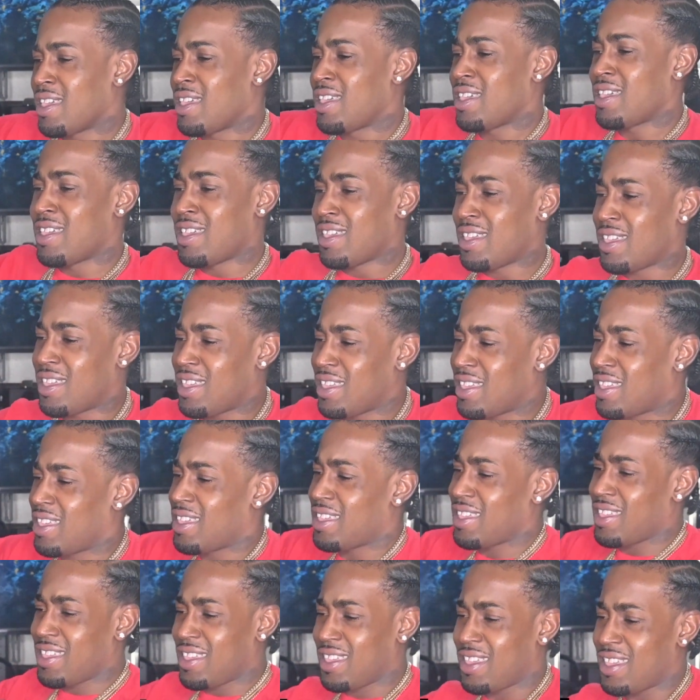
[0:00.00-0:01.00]
Rana. Make a
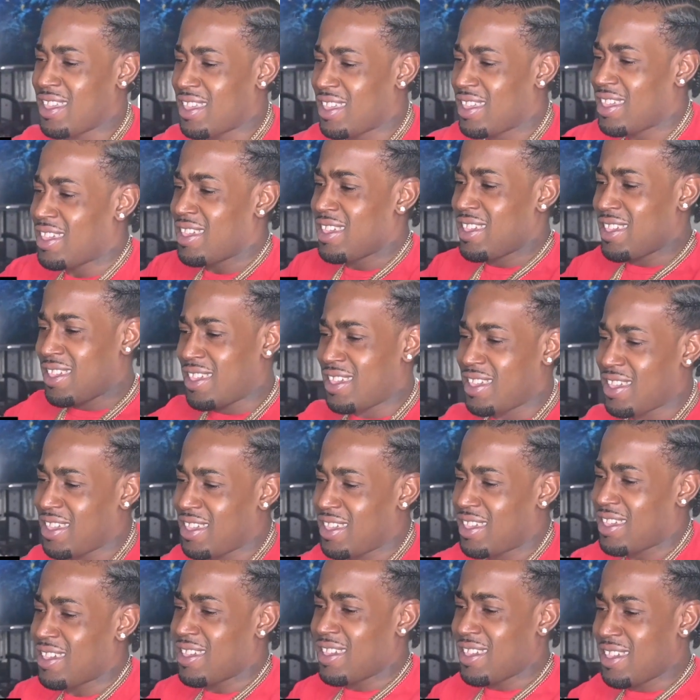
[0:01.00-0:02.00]
nigga freeze in the
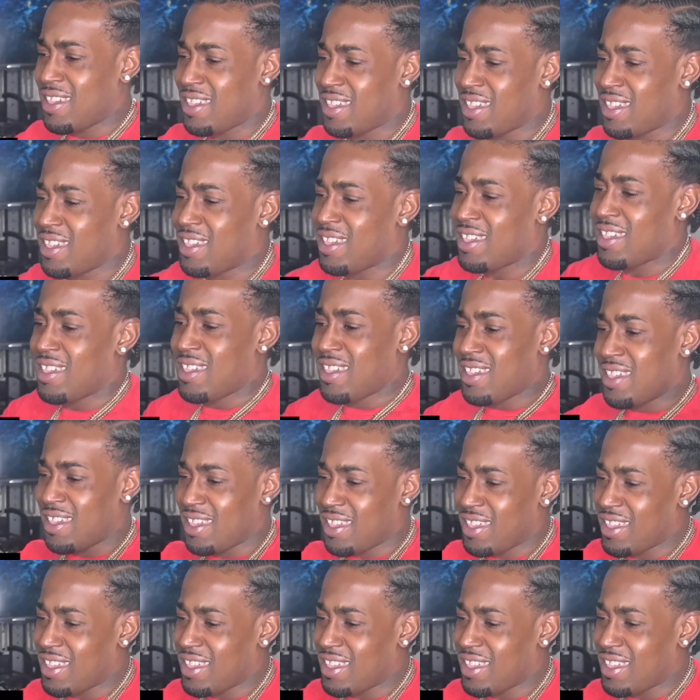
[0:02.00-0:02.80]
middle of the fucking summer.